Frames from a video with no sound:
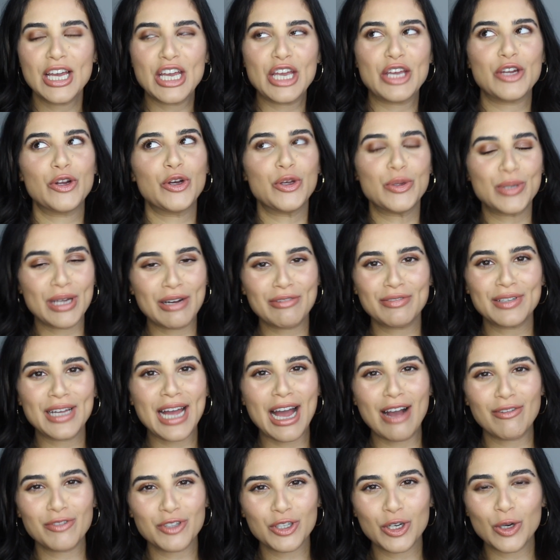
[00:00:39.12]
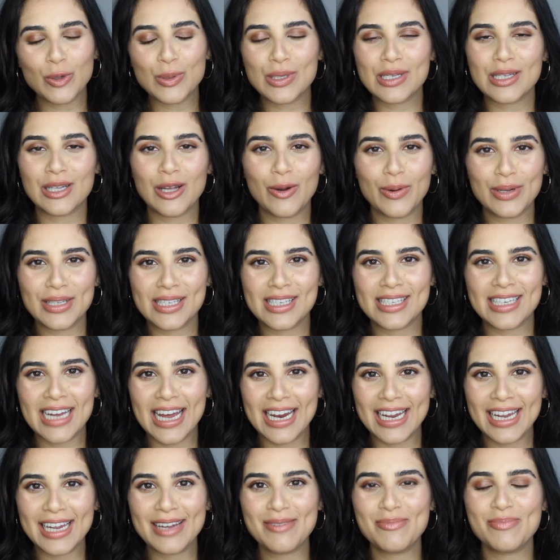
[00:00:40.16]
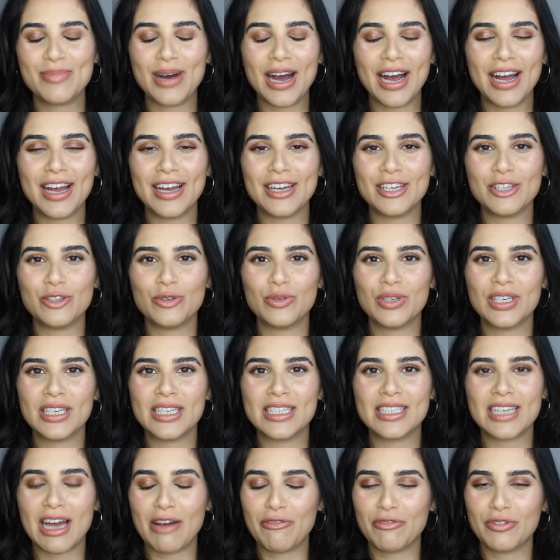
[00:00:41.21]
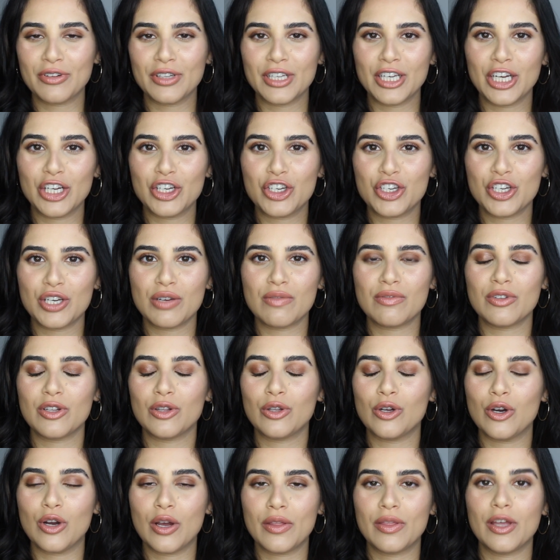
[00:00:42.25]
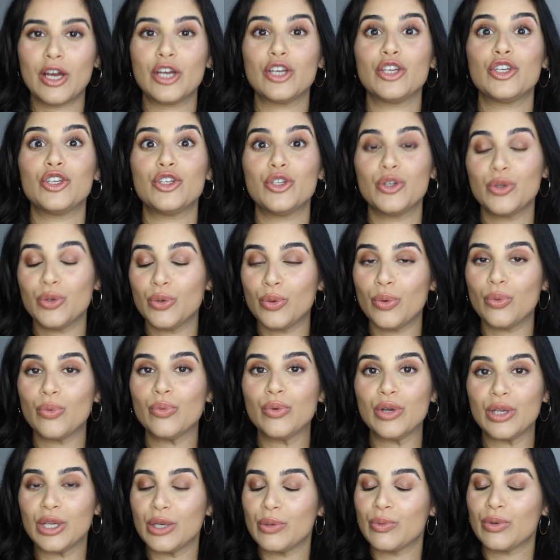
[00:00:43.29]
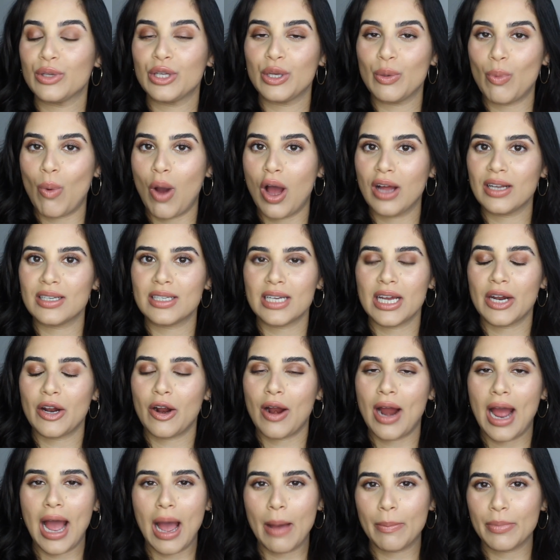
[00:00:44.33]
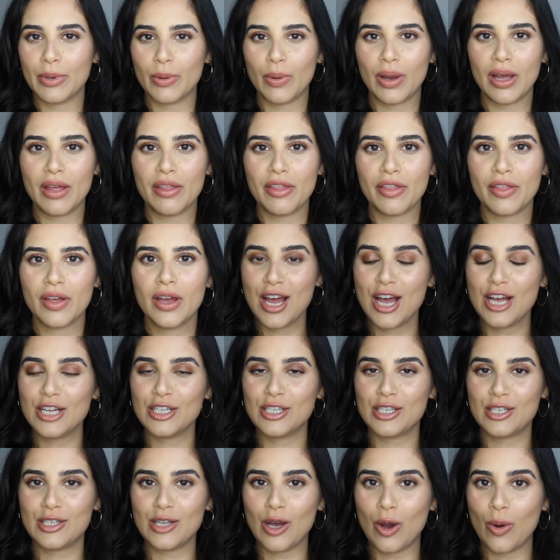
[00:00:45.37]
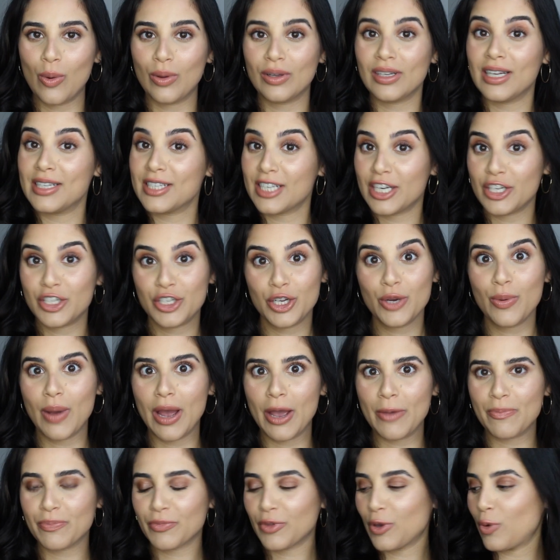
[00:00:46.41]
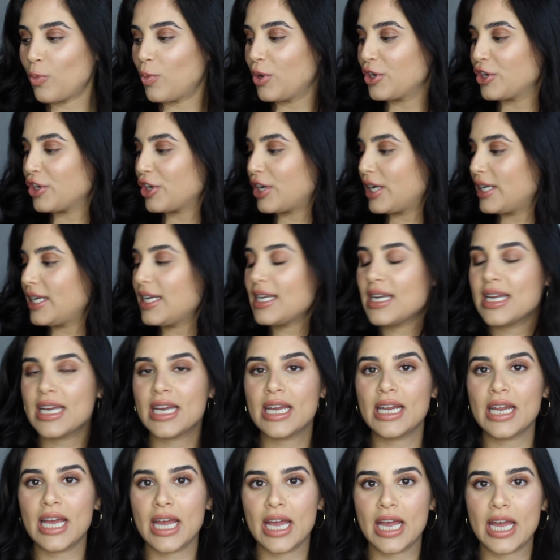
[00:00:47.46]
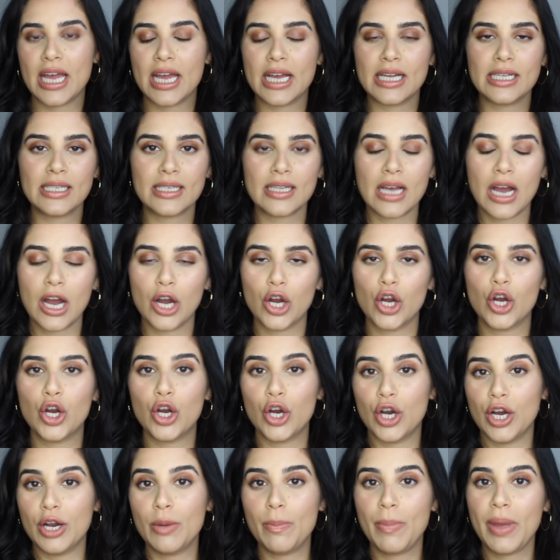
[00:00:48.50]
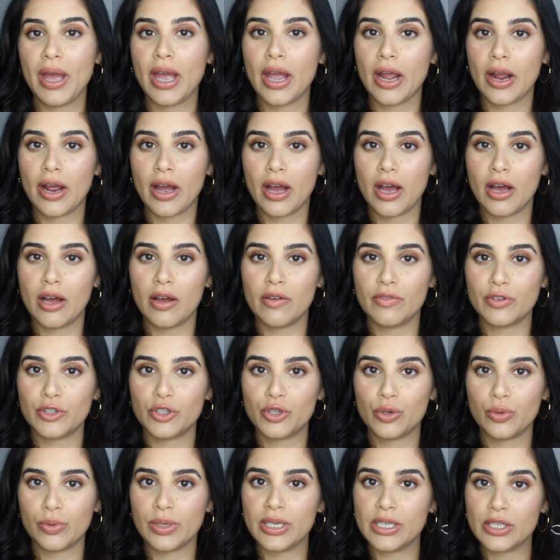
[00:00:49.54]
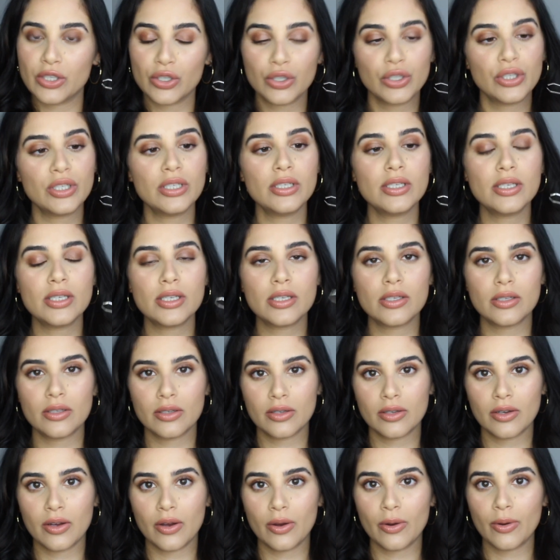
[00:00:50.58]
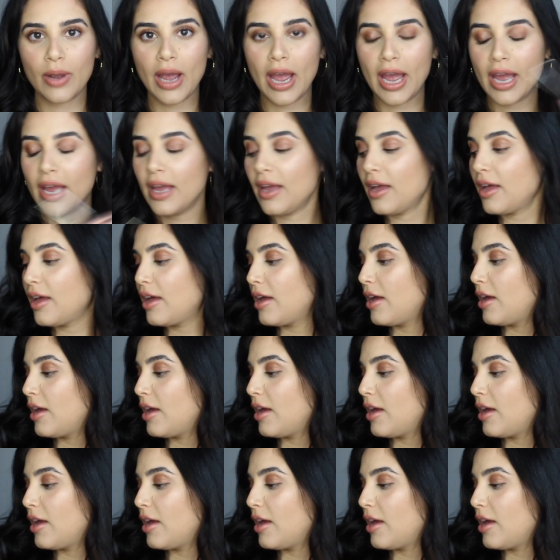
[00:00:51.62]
you know, you definitely have to go slow and steady, but you can definitely achieve the look that you really want and are happy with. So let's get to it. What you're gonna need is a good pair of tweezers, okay?